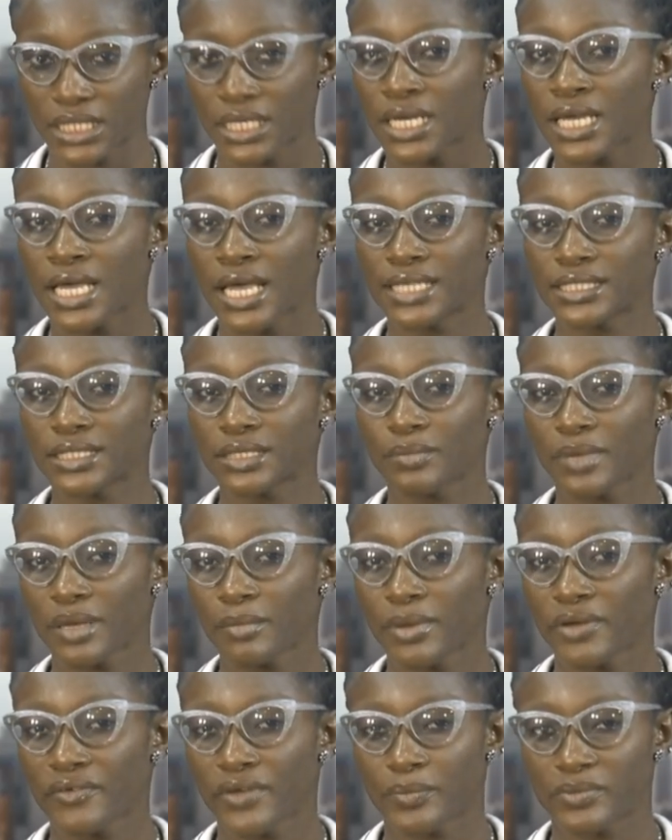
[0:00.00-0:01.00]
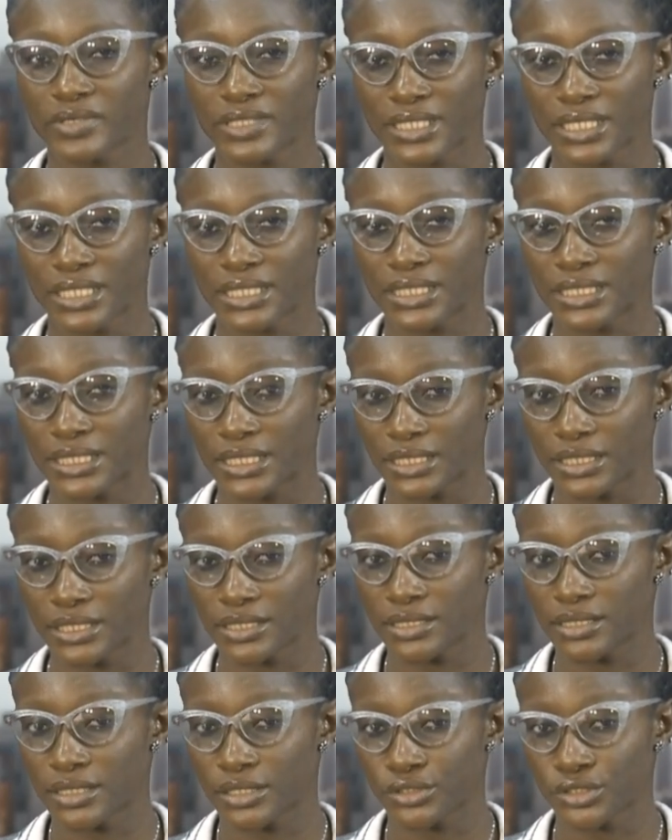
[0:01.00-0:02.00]
as a member representing the Ningi
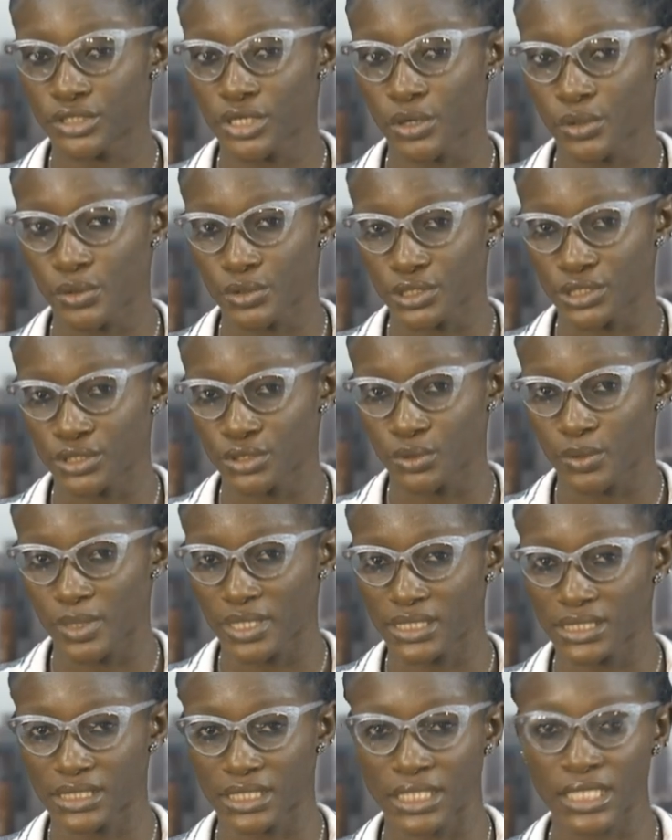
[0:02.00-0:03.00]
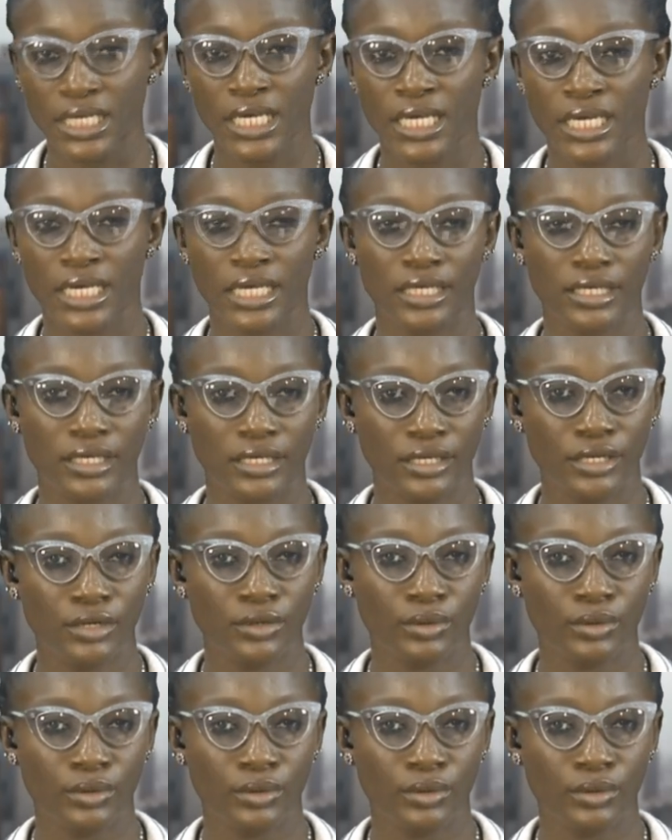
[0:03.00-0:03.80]
Central Constituency in Ningi local